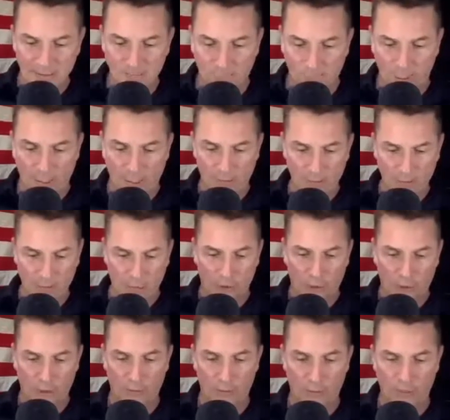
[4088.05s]
point,
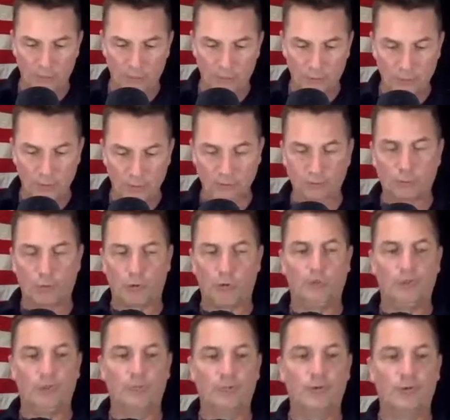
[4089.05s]
your your sort
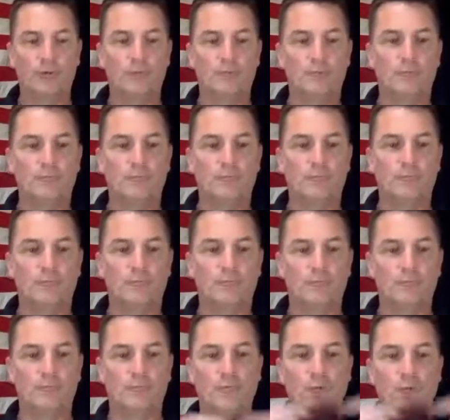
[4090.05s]
of
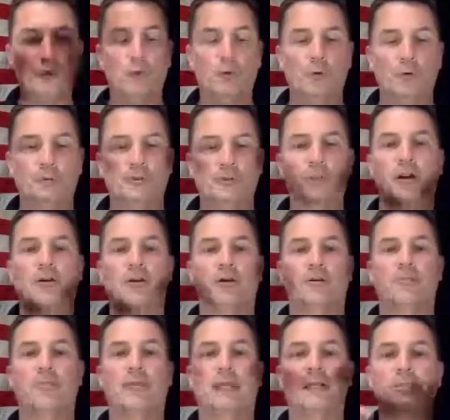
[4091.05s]
view is starting
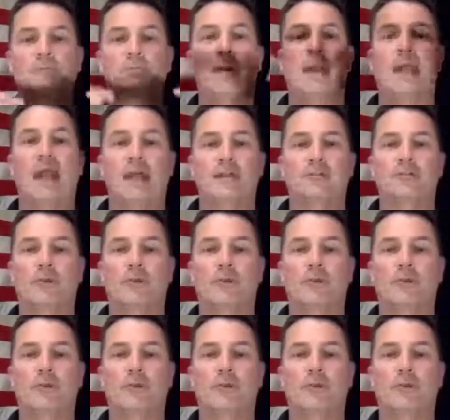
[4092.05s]
to expand.